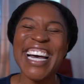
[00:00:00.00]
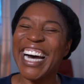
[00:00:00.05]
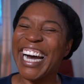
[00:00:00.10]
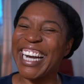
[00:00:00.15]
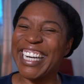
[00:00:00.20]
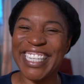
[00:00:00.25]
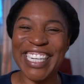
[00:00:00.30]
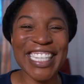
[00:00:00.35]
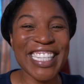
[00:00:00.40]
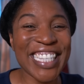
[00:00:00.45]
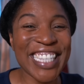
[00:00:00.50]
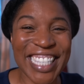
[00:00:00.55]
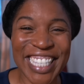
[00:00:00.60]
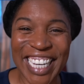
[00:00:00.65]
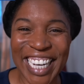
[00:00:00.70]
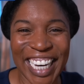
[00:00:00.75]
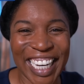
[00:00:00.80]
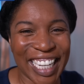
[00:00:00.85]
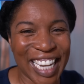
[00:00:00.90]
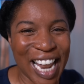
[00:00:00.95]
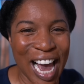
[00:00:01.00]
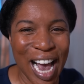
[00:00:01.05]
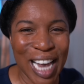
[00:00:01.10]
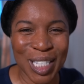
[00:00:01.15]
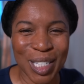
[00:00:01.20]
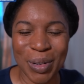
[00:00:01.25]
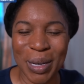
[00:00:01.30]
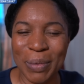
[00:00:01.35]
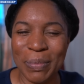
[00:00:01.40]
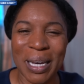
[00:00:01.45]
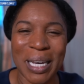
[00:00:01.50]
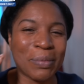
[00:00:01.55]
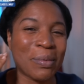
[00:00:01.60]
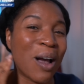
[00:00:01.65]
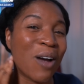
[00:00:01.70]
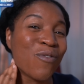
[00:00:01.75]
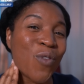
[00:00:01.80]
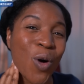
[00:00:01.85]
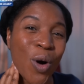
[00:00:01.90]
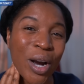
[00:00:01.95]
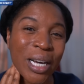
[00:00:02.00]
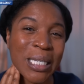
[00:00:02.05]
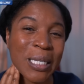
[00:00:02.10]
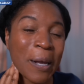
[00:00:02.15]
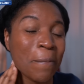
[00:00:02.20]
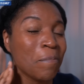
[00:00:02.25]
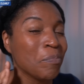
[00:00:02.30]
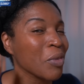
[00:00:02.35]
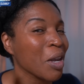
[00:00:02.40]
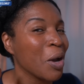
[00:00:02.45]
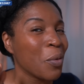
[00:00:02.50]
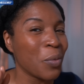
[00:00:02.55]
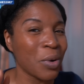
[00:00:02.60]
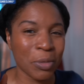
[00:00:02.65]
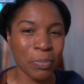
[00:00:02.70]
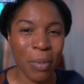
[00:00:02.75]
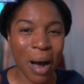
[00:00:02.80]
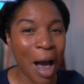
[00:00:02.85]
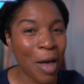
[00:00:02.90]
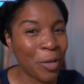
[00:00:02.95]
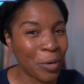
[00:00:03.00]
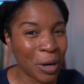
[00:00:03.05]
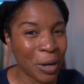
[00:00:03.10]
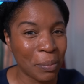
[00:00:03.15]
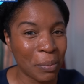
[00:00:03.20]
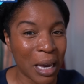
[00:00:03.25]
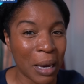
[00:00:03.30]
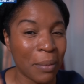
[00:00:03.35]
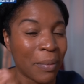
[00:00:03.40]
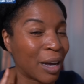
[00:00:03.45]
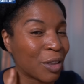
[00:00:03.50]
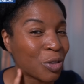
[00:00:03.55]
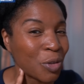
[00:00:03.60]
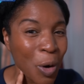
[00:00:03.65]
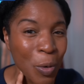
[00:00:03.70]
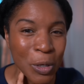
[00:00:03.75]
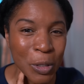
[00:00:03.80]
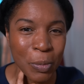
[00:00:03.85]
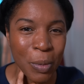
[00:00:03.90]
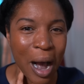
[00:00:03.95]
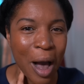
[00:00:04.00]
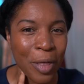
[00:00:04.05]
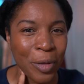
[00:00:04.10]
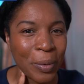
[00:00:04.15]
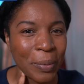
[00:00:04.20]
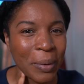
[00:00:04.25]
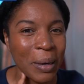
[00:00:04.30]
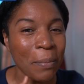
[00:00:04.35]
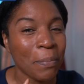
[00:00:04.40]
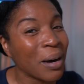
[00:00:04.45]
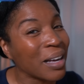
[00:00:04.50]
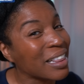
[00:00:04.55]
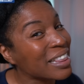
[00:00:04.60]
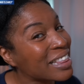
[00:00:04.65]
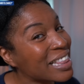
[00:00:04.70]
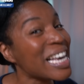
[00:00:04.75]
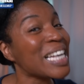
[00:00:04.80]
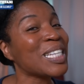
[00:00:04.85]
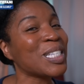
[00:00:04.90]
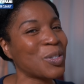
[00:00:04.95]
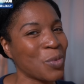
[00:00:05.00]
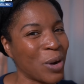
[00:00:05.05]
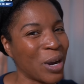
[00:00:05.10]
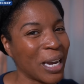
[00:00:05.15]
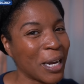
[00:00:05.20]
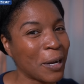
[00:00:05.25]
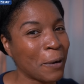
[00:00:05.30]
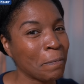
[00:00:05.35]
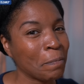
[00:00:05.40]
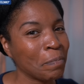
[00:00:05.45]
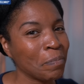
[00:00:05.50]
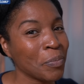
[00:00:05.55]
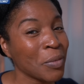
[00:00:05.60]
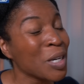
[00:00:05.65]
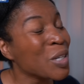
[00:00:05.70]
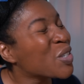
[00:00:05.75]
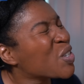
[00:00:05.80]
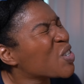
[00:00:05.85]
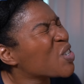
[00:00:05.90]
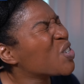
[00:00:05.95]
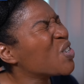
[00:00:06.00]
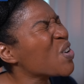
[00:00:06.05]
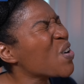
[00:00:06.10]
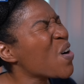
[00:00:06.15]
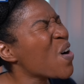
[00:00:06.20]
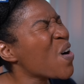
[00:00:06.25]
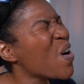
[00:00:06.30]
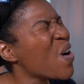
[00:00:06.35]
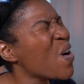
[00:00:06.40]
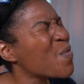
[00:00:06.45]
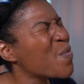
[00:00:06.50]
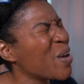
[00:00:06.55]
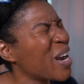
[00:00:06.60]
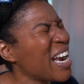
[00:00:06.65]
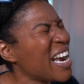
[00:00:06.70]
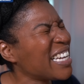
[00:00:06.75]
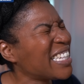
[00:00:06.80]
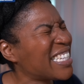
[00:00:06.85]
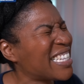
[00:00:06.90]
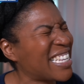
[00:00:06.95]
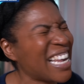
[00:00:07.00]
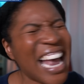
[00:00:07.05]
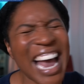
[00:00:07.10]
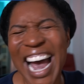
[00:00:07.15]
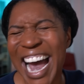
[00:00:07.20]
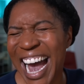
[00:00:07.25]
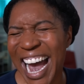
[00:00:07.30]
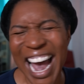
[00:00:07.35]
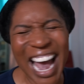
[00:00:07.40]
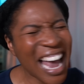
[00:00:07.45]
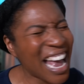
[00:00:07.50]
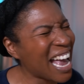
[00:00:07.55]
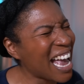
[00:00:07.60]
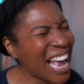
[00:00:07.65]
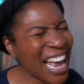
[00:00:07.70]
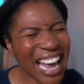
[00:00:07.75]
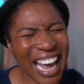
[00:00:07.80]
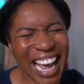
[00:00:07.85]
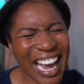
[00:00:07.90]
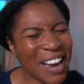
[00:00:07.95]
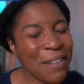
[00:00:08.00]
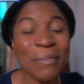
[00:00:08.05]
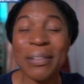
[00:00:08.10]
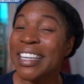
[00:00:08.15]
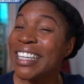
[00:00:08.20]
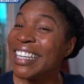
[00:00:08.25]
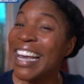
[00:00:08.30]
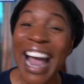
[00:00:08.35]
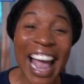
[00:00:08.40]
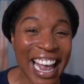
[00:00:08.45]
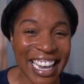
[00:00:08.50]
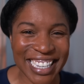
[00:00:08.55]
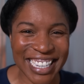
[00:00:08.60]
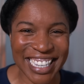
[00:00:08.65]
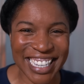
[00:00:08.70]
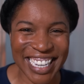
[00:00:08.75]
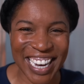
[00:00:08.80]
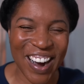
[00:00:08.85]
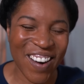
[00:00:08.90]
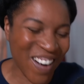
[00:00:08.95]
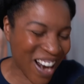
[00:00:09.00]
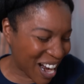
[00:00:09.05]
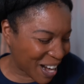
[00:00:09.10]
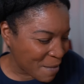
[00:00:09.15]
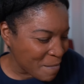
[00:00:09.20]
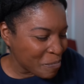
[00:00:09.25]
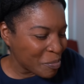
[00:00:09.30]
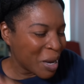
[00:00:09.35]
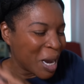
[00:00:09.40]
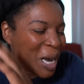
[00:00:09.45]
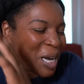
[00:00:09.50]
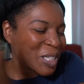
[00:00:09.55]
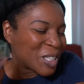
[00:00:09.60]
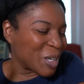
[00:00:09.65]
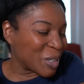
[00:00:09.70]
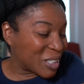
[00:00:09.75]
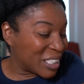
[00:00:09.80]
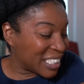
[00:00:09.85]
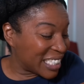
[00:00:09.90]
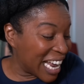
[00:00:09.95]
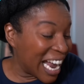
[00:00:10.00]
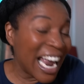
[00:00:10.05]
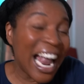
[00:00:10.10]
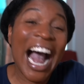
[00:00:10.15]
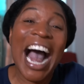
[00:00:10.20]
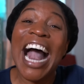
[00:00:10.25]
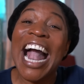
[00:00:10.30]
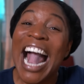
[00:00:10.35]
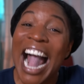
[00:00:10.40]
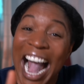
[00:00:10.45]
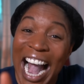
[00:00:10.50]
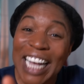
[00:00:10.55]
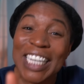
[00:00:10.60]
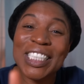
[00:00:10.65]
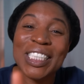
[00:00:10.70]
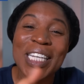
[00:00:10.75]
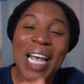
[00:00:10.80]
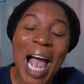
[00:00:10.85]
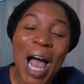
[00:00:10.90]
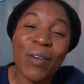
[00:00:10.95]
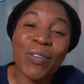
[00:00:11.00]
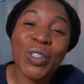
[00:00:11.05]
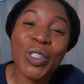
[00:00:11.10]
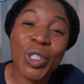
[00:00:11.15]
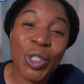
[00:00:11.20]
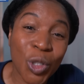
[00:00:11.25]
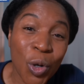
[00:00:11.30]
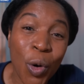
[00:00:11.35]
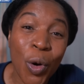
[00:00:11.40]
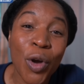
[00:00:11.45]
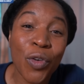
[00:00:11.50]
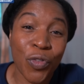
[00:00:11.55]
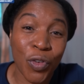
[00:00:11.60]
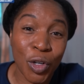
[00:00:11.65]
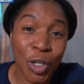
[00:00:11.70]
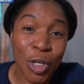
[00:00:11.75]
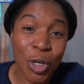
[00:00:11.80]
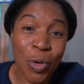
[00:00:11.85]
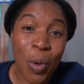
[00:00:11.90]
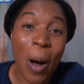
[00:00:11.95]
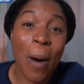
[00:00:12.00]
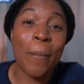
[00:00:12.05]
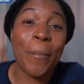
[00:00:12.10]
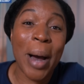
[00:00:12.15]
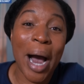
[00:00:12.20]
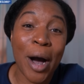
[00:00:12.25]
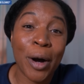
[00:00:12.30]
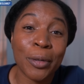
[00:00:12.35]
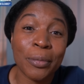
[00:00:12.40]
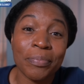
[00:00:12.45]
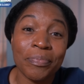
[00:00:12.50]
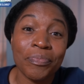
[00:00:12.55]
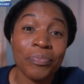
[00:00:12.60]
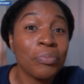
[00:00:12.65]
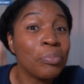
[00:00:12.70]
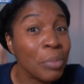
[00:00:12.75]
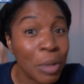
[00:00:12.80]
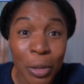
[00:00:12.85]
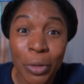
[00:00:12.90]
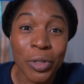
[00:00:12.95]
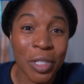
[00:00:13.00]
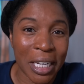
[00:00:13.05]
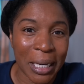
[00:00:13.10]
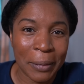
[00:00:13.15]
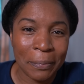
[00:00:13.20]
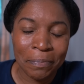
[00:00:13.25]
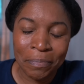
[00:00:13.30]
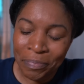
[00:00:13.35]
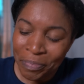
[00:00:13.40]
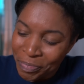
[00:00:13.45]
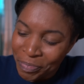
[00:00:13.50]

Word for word: I couldn't sing it last week because my voice was bothering me and my throat was bothering me. But this week, story time. Yes. All right. So today, I actually have a story for you about music.